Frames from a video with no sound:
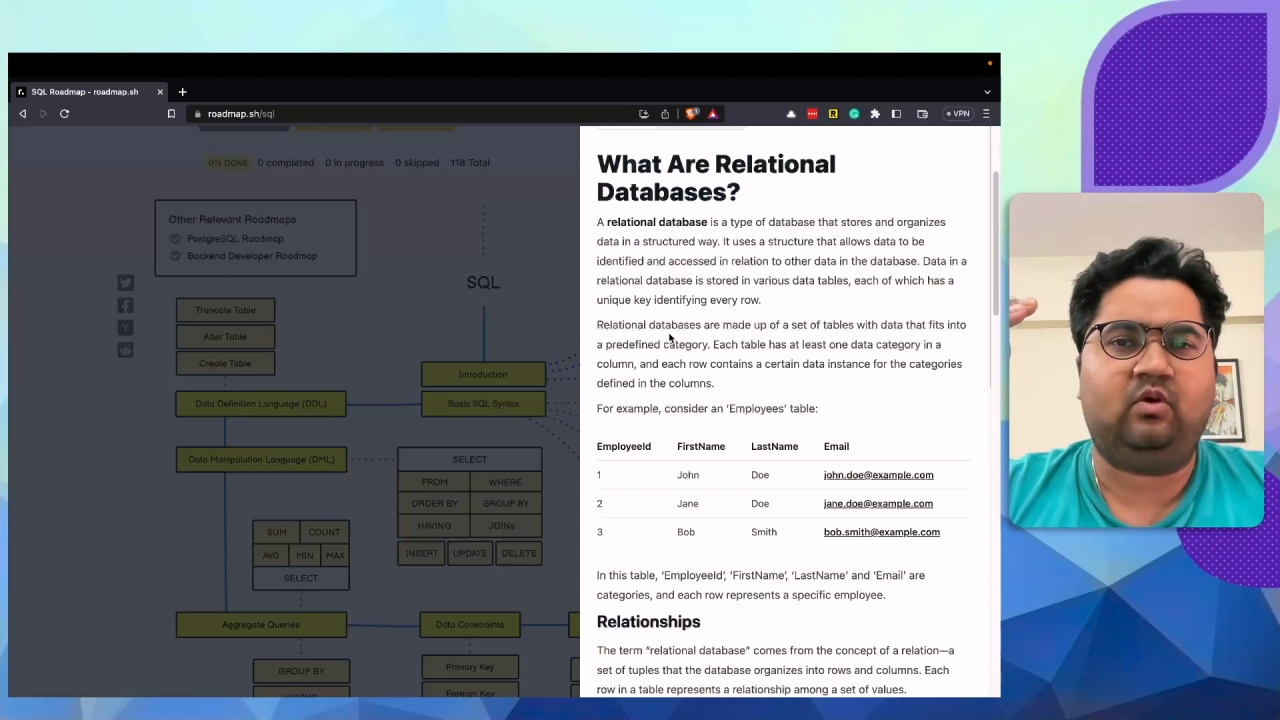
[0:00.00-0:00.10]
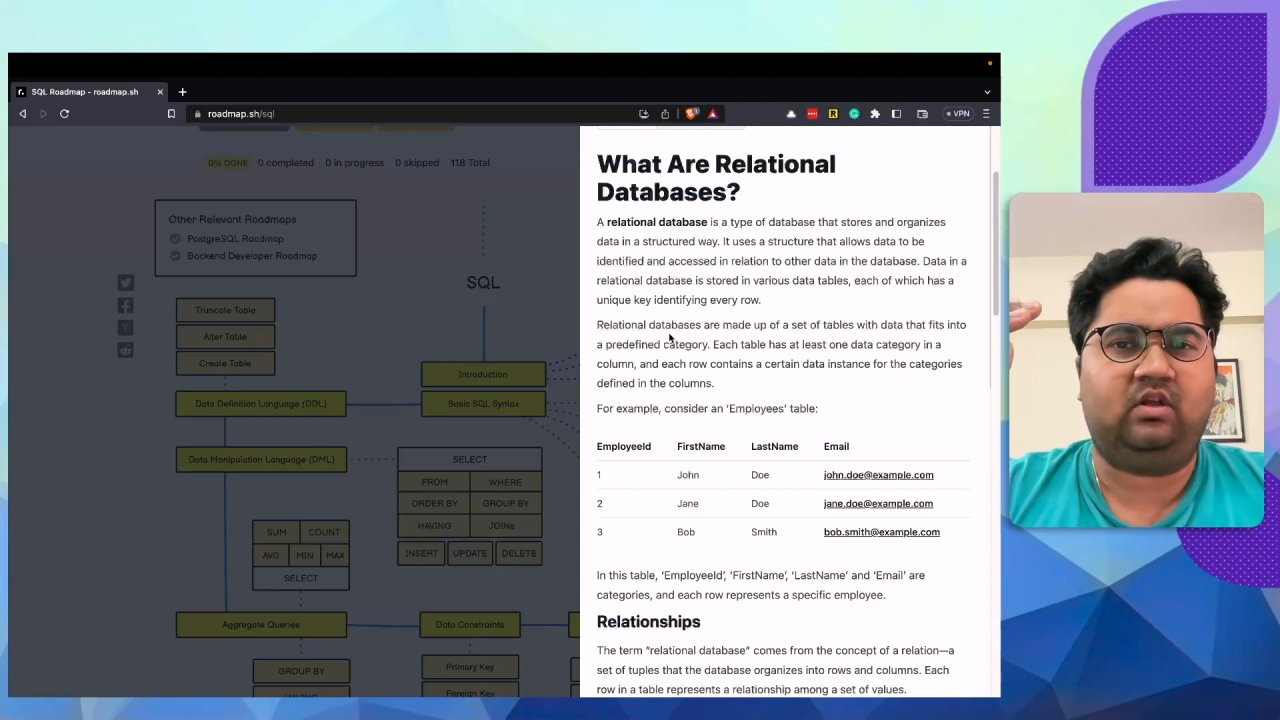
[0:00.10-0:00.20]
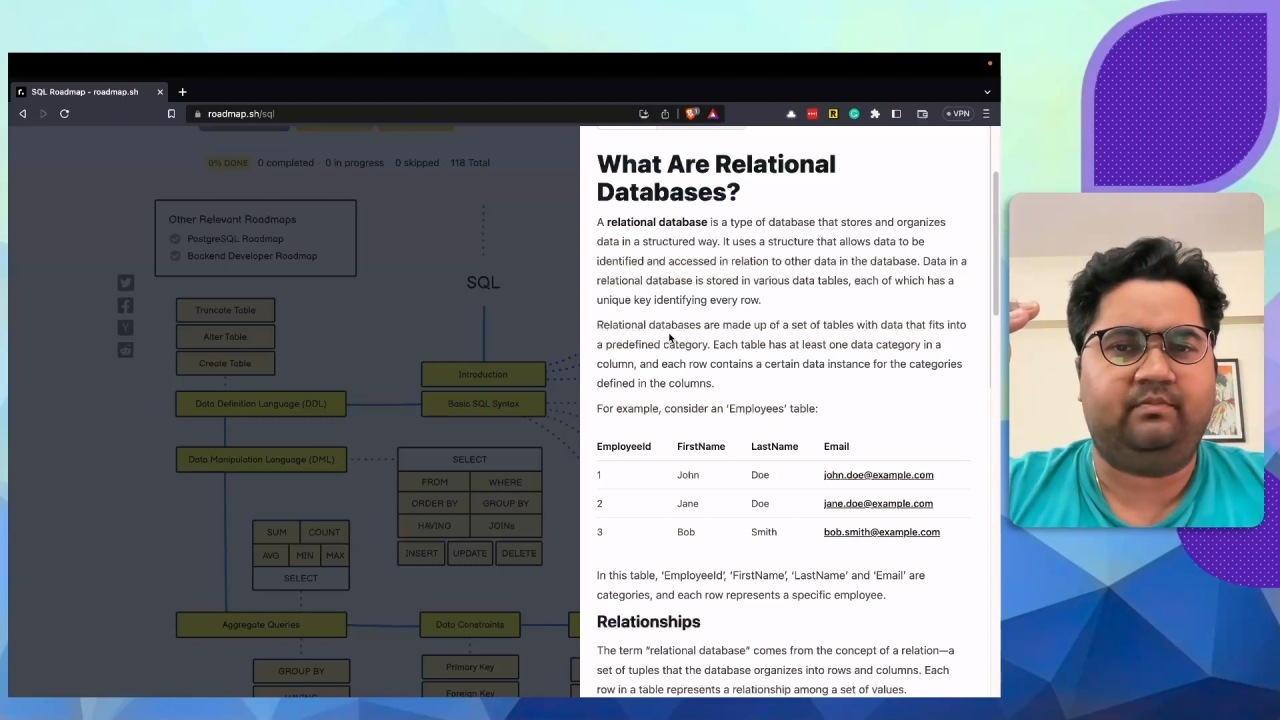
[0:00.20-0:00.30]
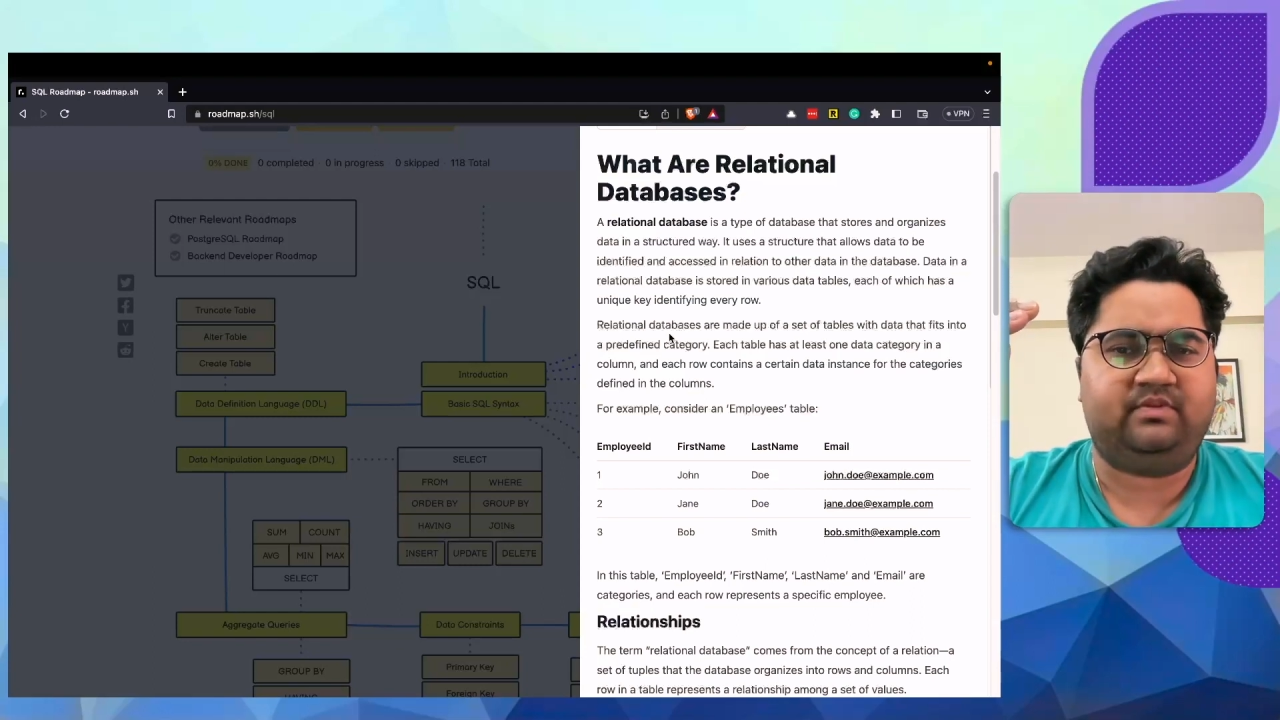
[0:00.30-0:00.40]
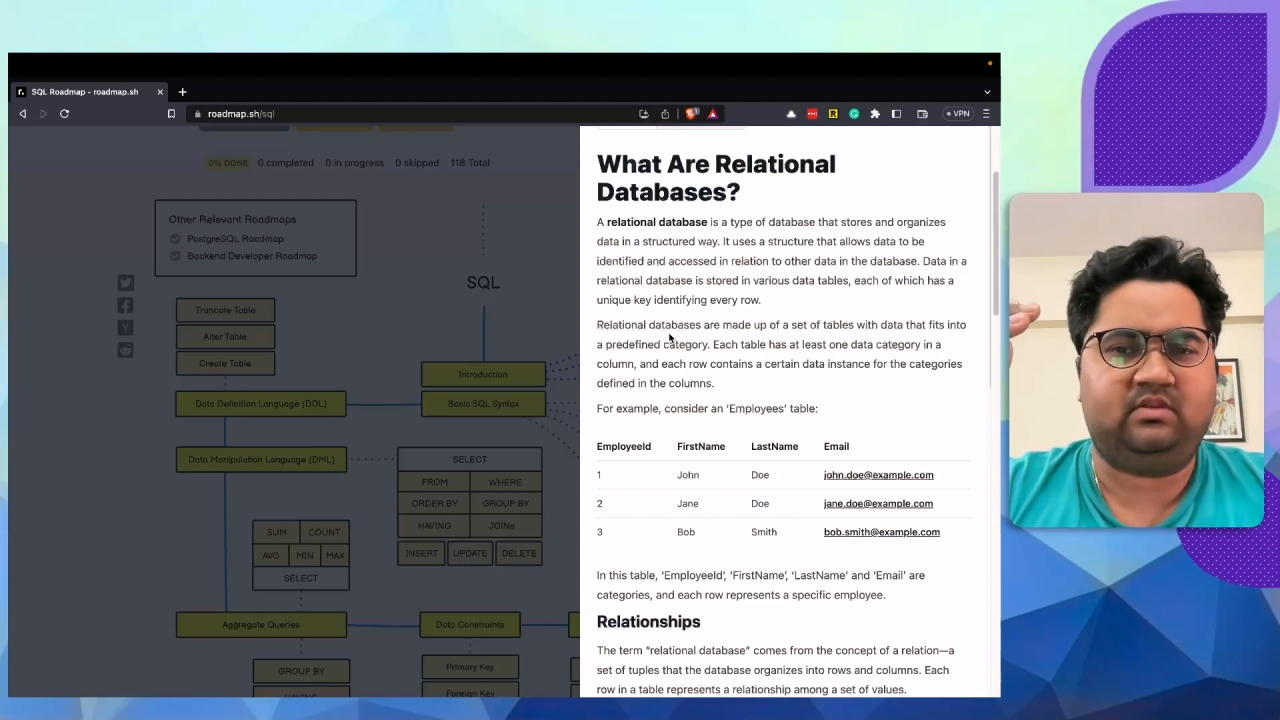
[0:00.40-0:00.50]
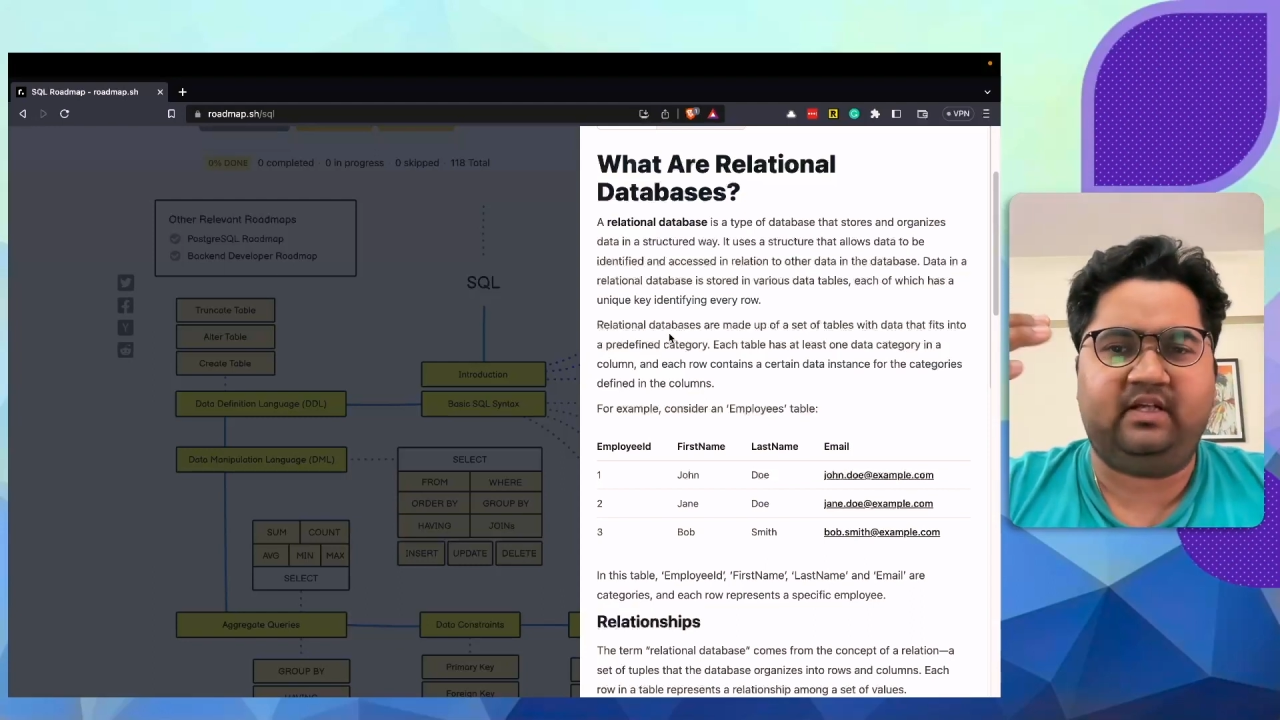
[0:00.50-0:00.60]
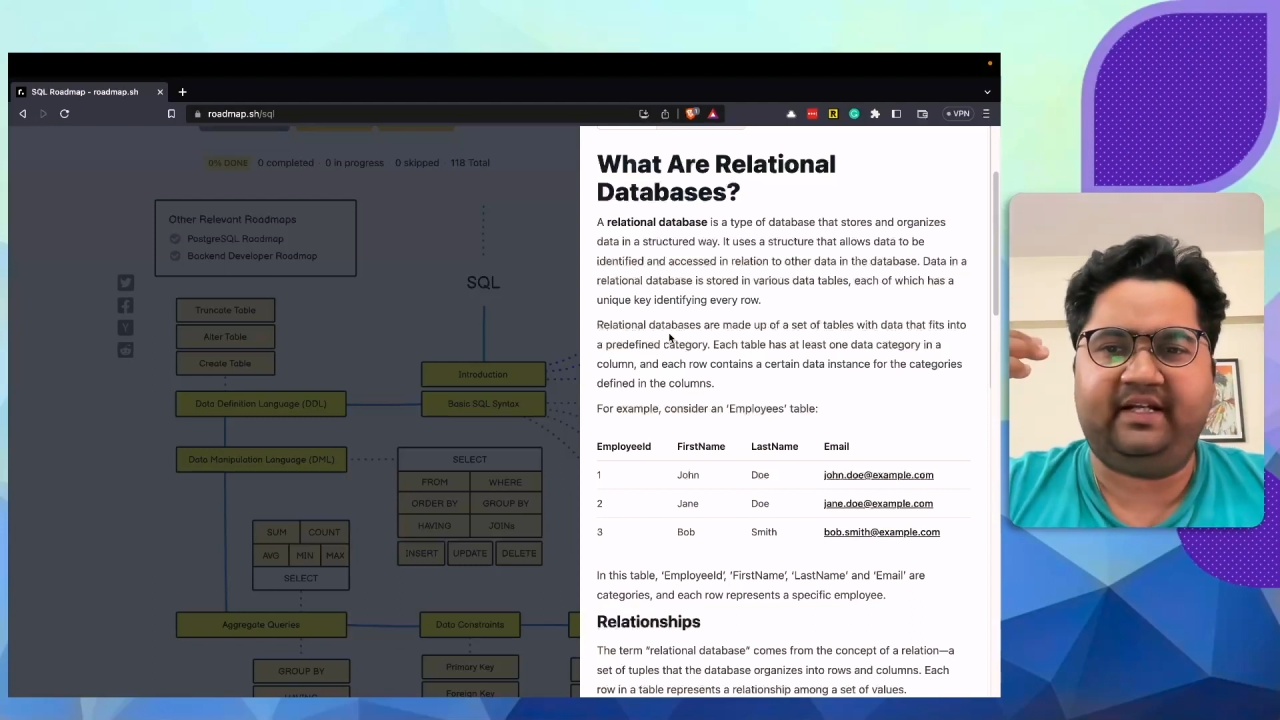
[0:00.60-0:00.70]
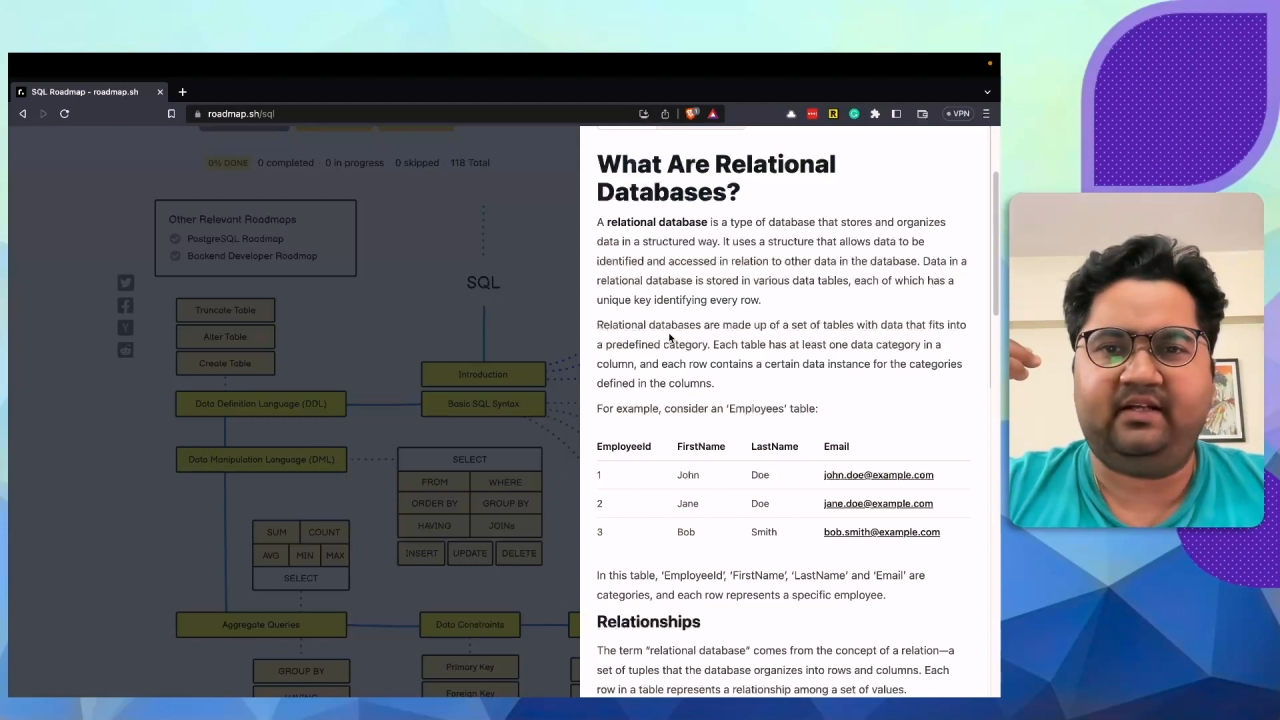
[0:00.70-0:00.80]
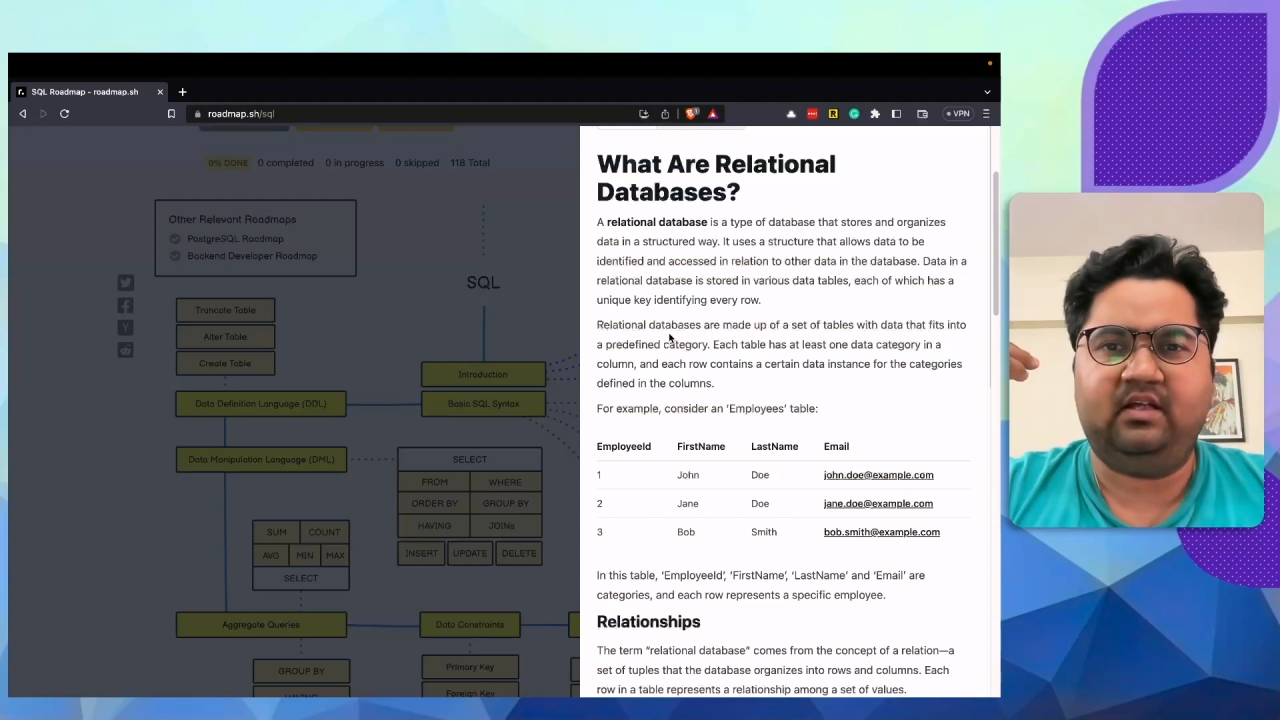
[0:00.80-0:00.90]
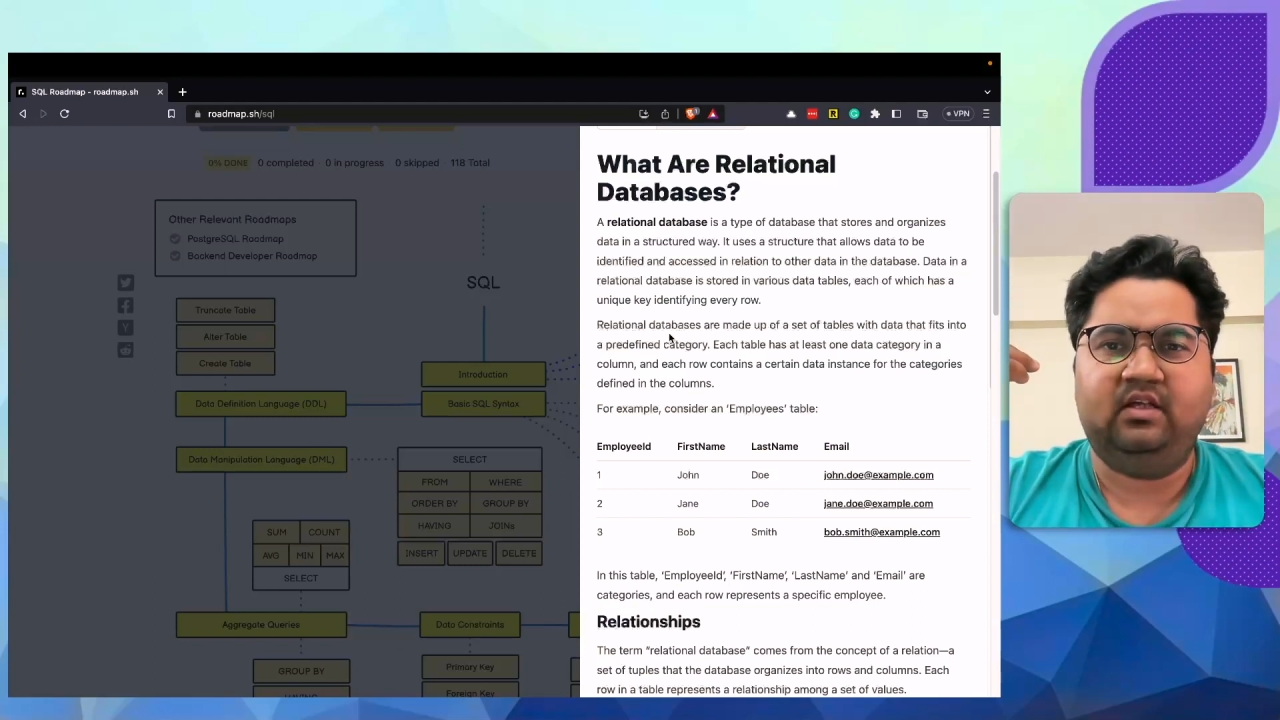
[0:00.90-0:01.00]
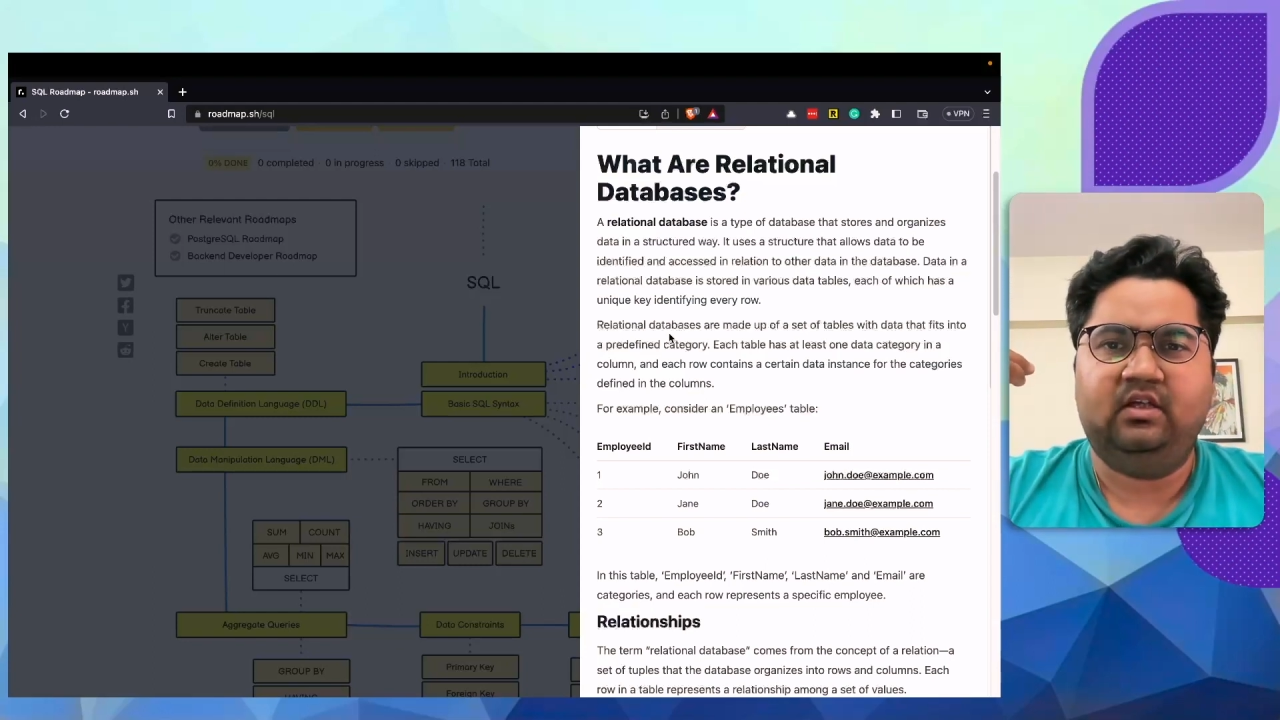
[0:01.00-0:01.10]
columns, right?